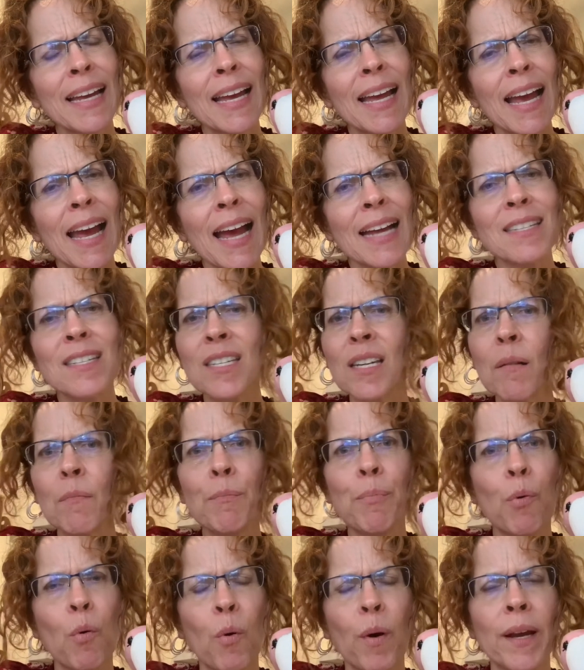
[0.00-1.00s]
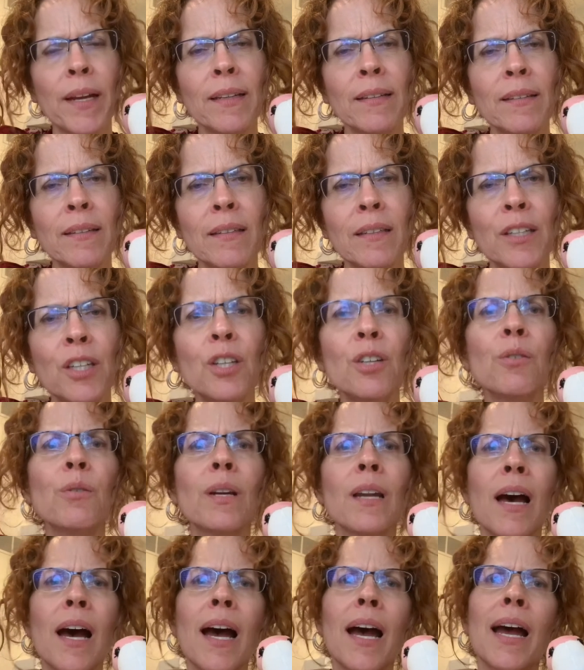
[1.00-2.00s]
At some point, you
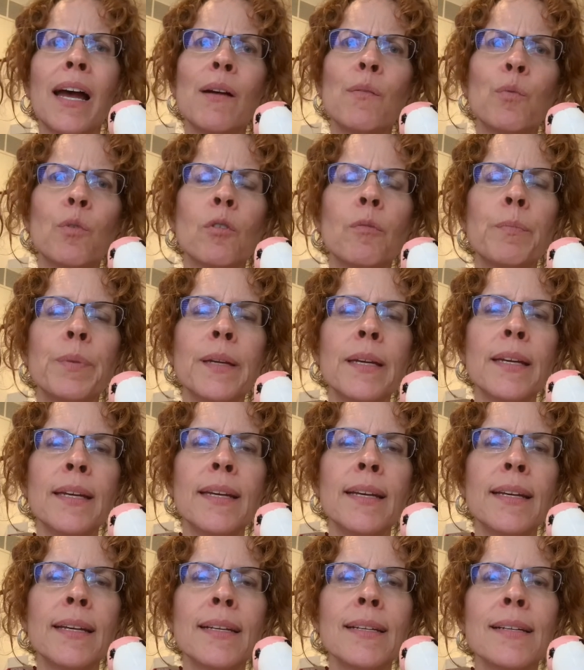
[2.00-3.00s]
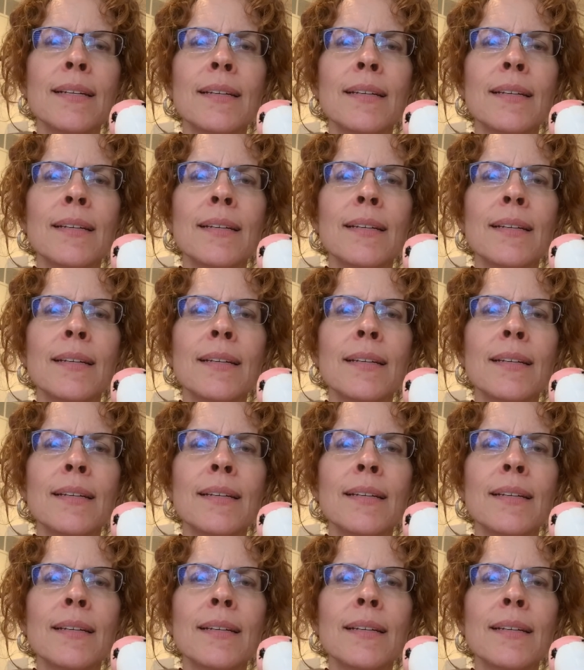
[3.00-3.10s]
and I will be